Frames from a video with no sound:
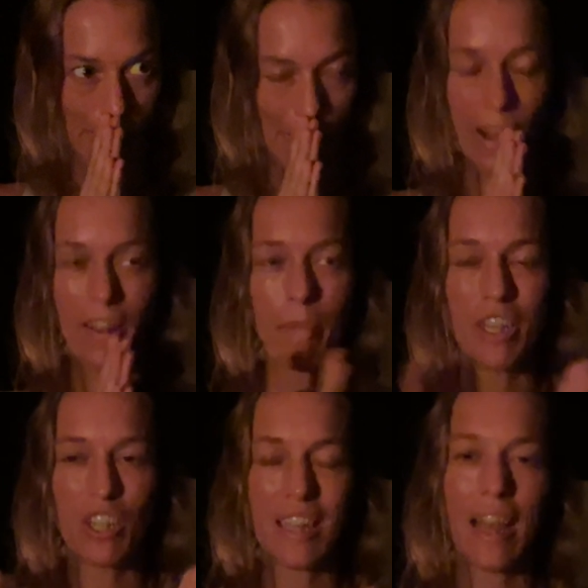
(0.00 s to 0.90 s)
well, let me
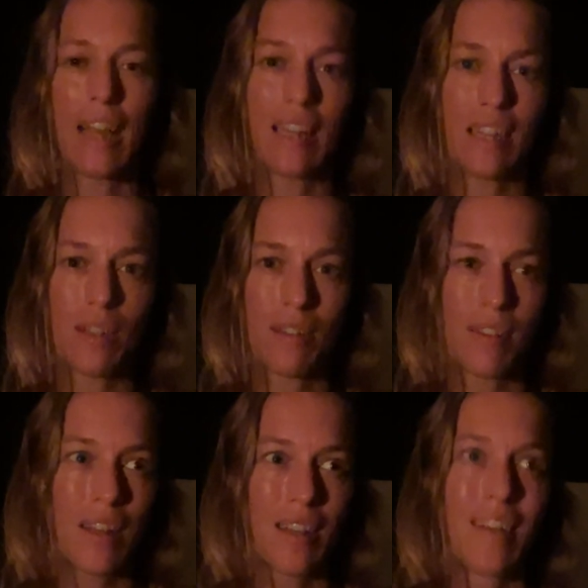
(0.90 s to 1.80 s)
just say it
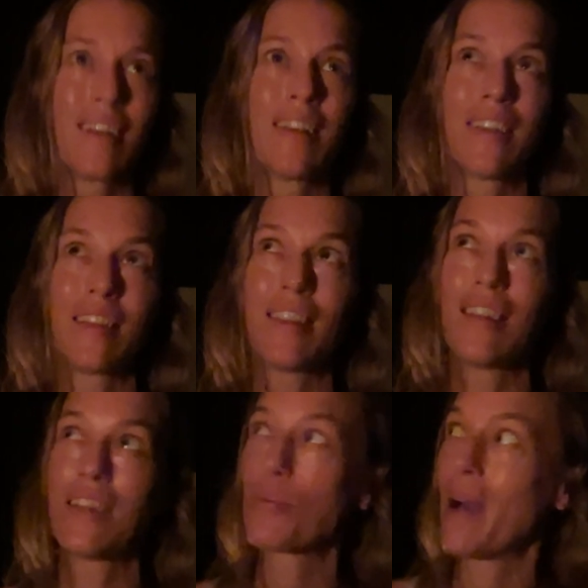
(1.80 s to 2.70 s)

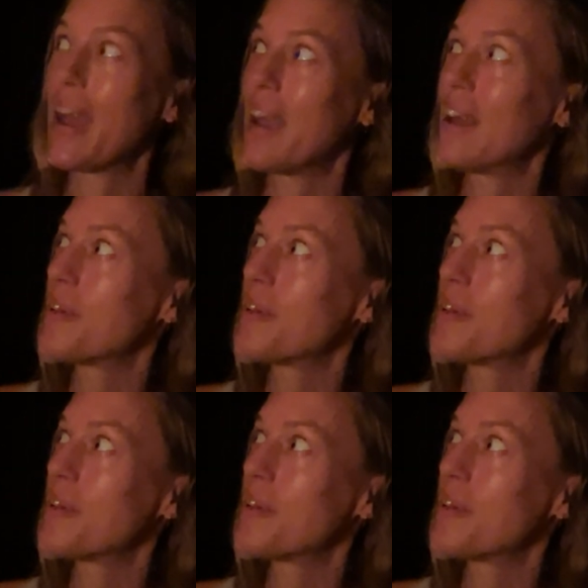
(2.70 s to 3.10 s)
this way.